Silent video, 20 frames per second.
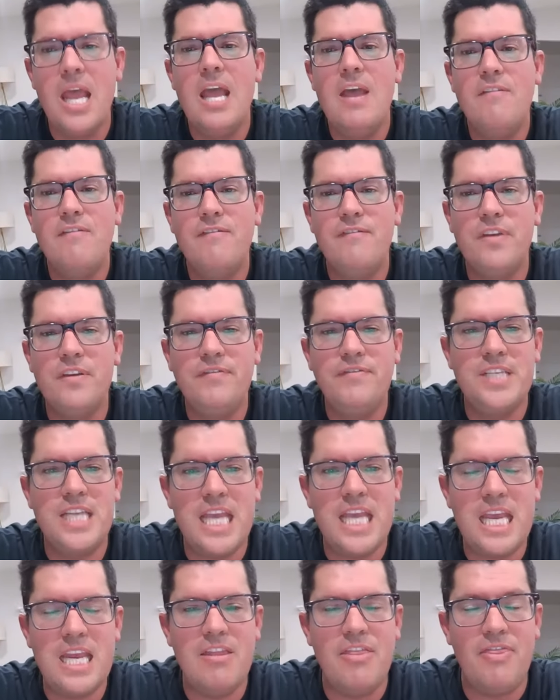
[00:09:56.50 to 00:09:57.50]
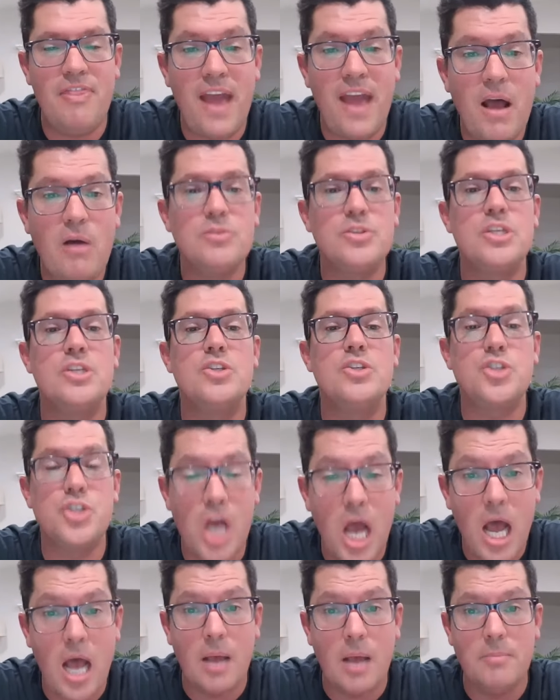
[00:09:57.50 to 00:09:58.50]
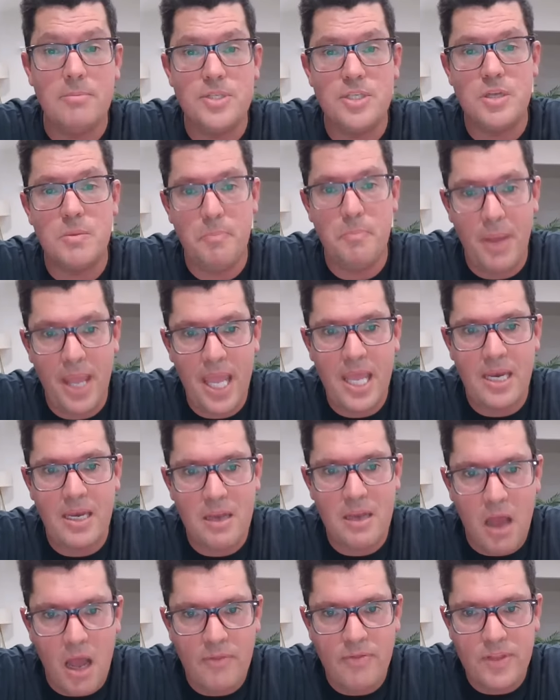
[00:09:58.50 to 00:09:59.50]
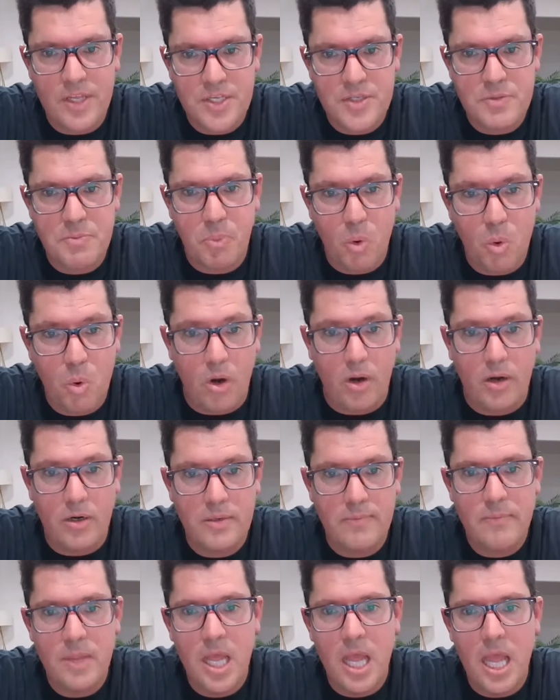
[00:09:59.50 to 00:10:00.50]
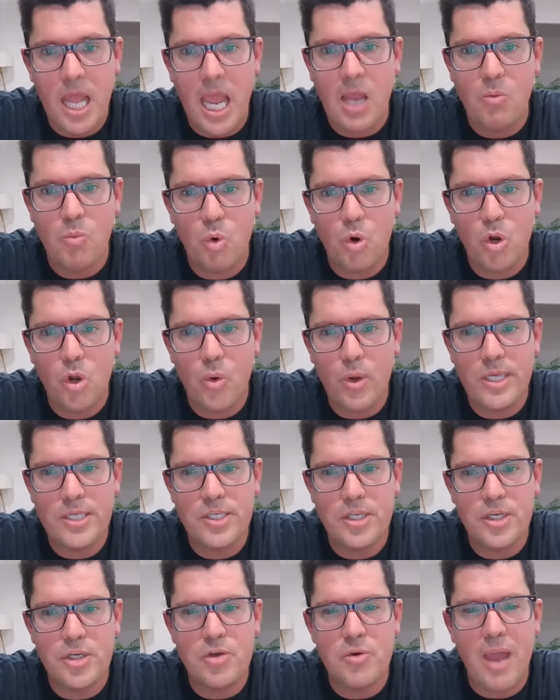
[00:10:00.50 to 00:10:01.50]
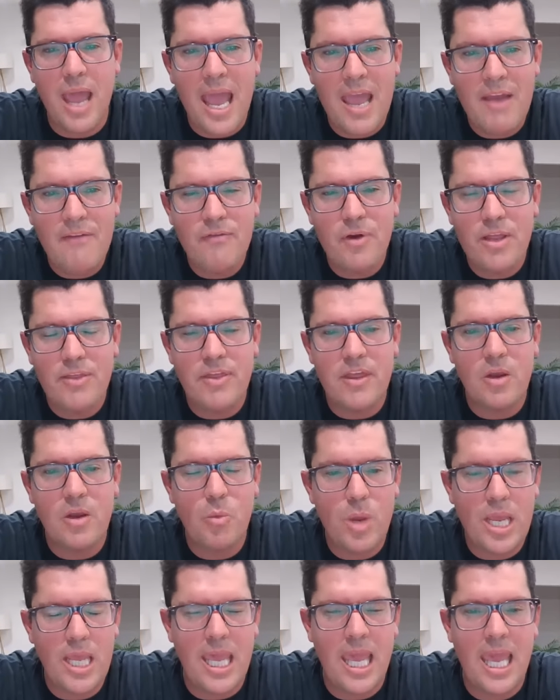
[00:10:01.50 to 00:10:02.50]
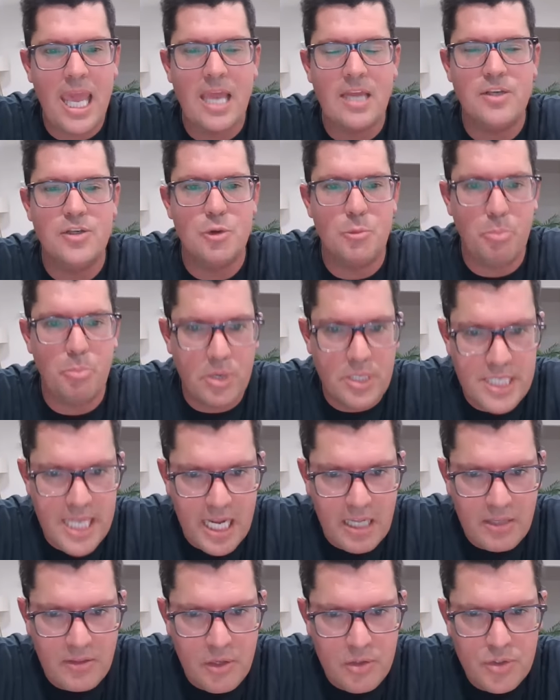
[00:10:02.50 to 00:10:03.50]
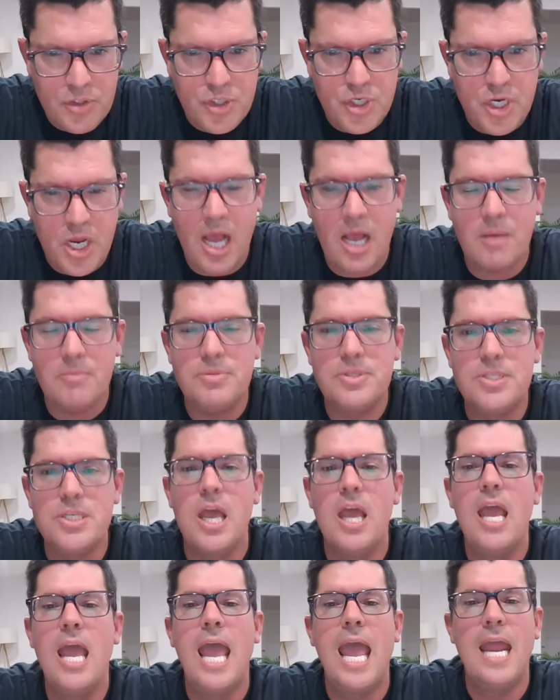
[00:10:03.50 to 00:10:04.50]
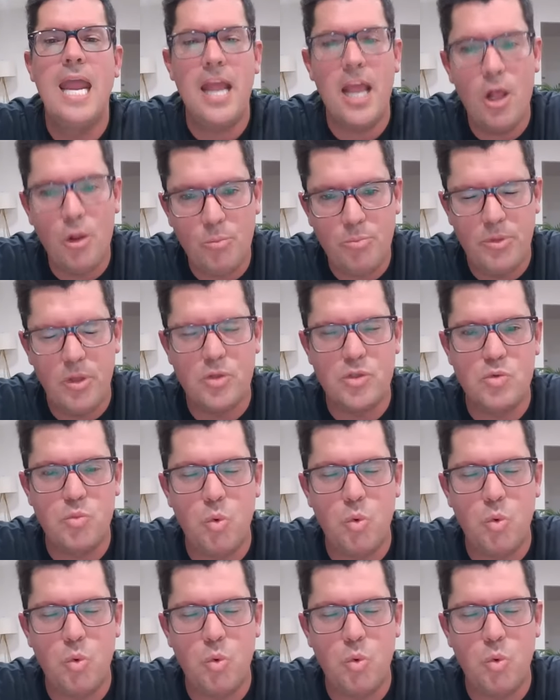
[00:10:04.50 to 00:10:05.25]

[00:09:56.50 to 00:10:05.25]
fifteen thousand jobs depend on this port, and we're going to do everything we can to protect those jobs and help those